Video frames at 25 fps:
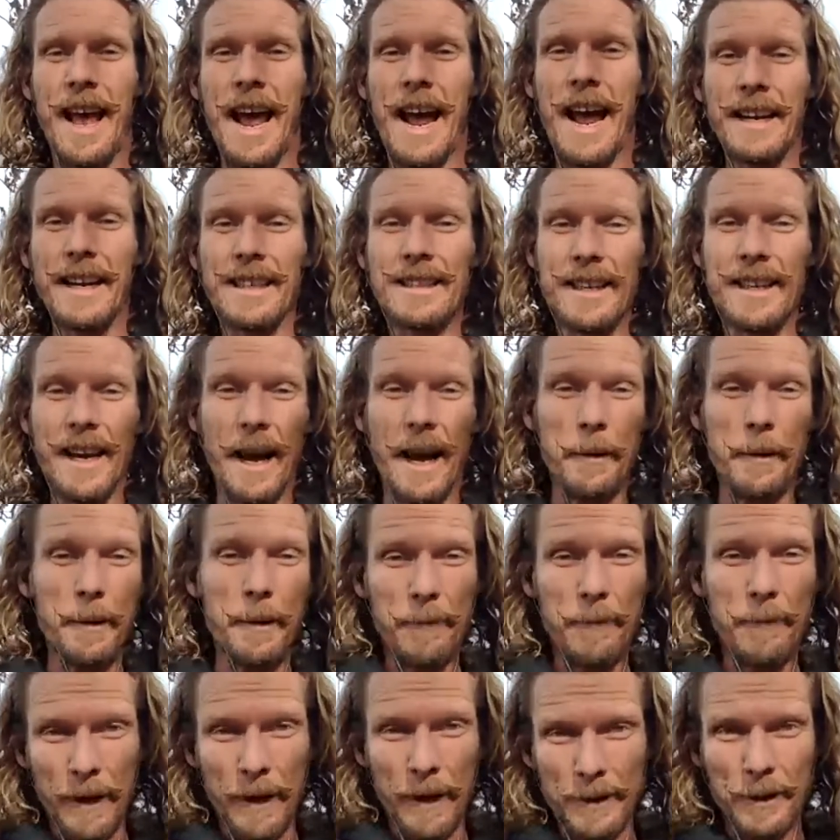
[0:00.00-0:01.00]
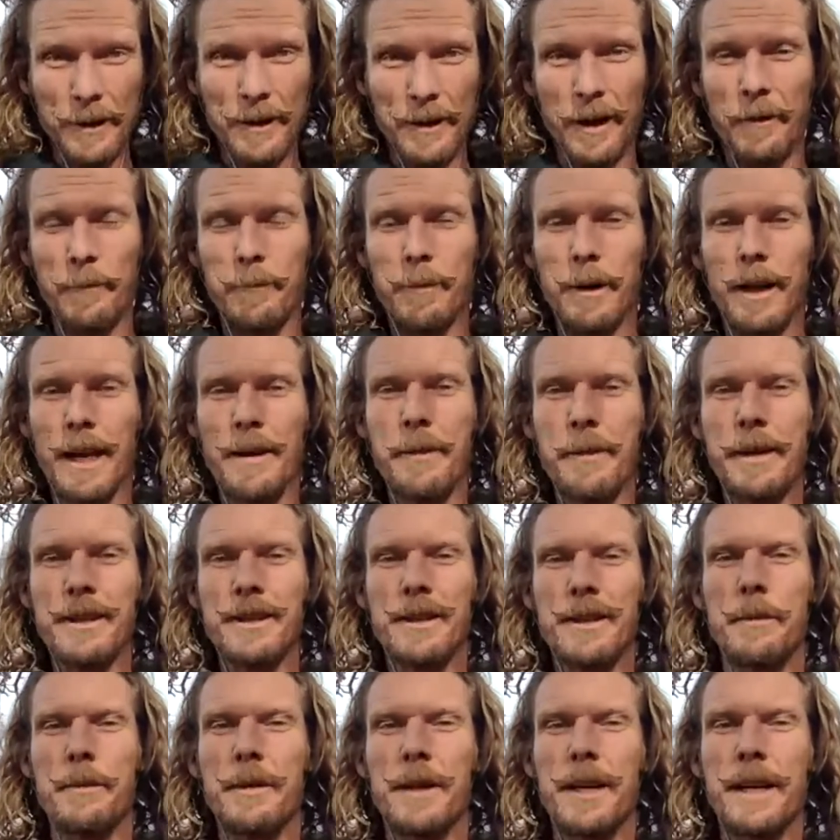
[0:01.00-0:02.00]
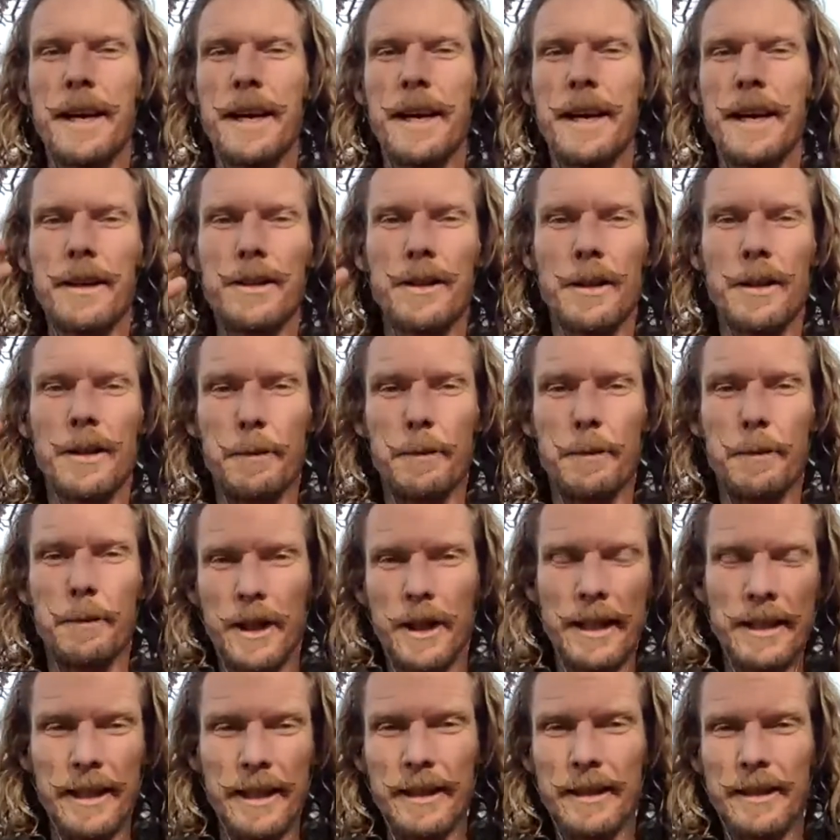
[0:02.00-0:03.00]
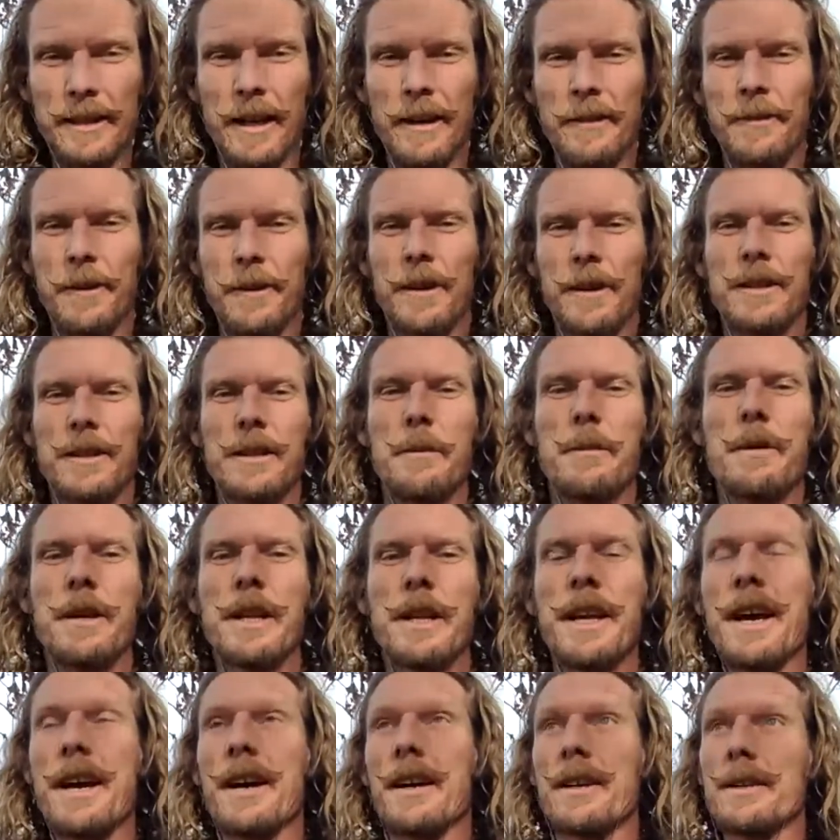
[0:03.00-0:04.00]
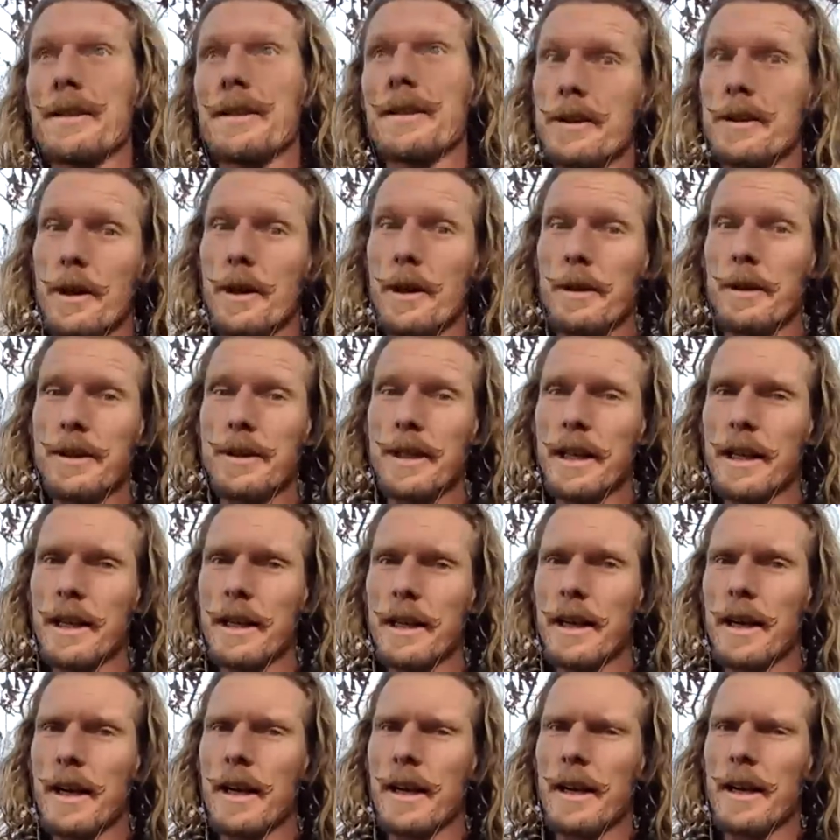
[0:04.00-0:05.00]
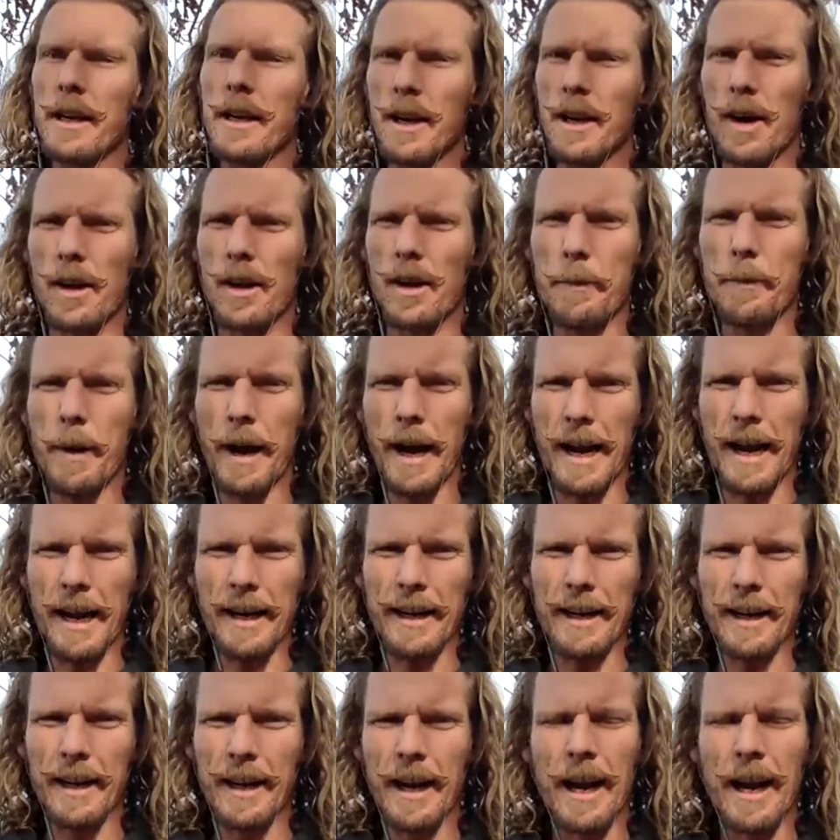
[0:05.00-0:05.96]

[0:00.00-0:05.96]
Anytime you find yourself blaming somebody else or projecting stuff onto somebody else, notice it, call it back.